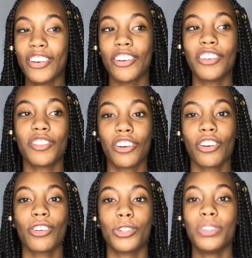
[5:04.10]
heard of
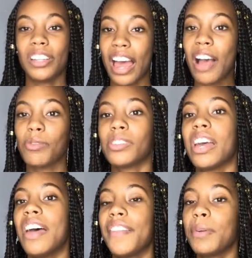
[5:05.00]
girls who didn't have one.
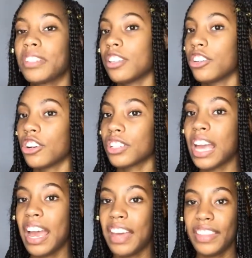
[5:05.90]
They went to the nurse
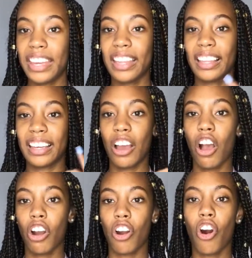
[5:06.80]
and they get like
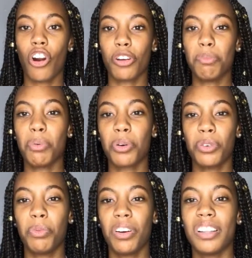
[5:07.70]

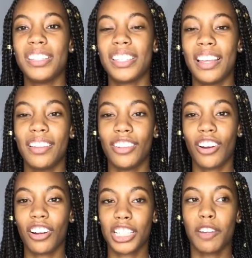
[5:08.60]
cardboard ones and
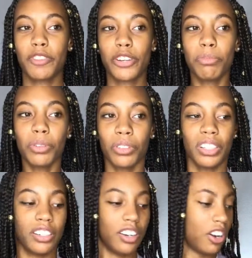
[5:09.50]
they're uncomfortable
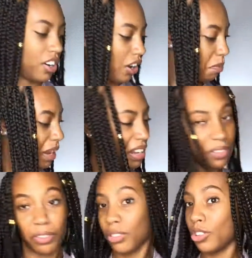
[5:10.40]
and
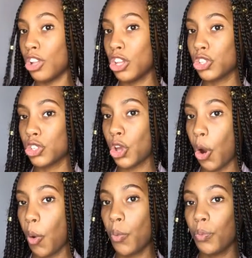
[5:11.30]
painful.
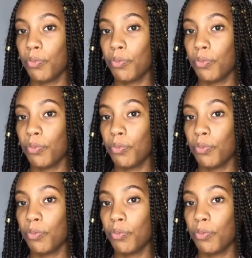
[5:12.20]
So